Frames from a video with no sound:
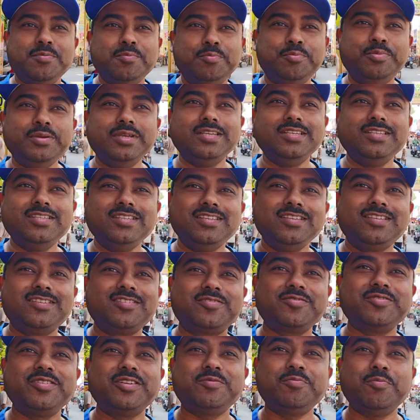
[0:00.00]
busy
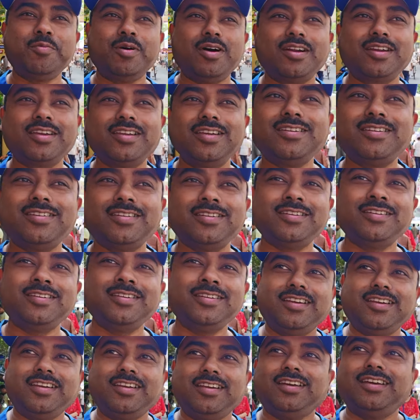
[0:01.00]
street market.
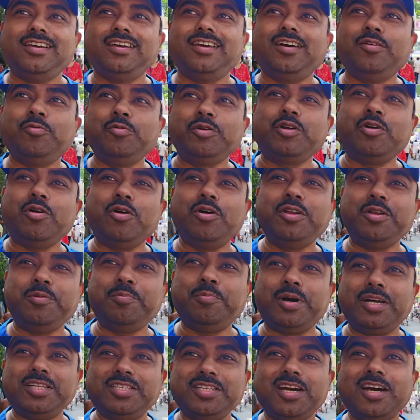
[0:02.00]
We call it
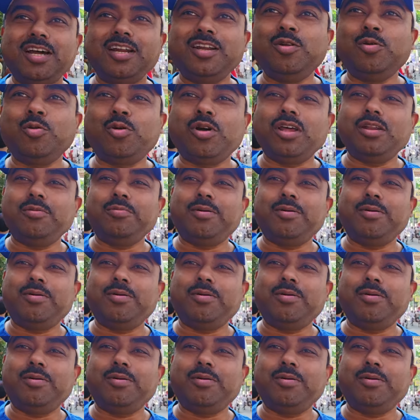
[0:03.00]
Bajar, local